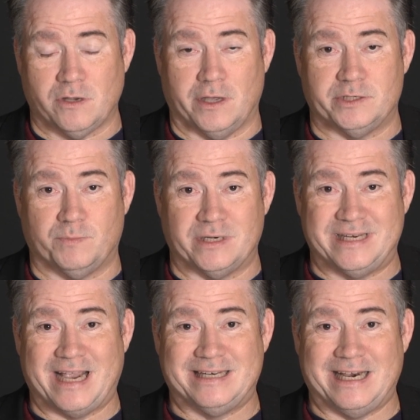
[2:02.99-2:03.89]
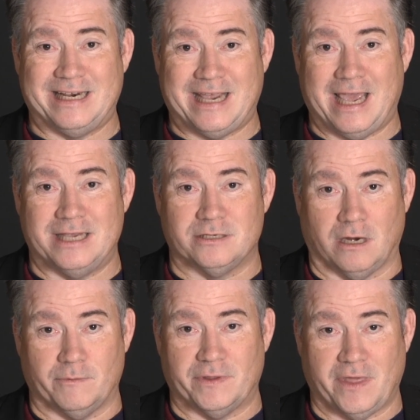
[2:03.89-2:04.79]
laws protecting gays
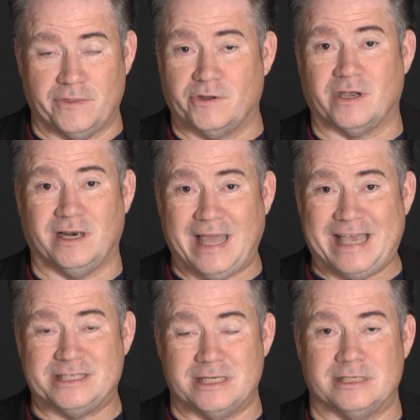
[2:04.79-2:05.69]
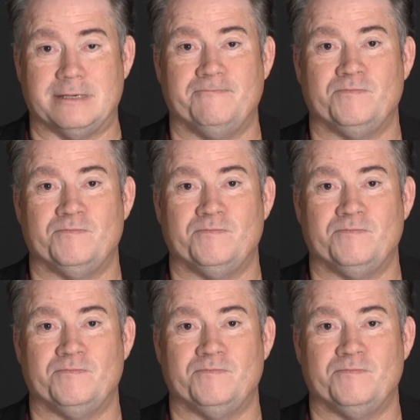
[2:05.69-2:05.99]
along with other classes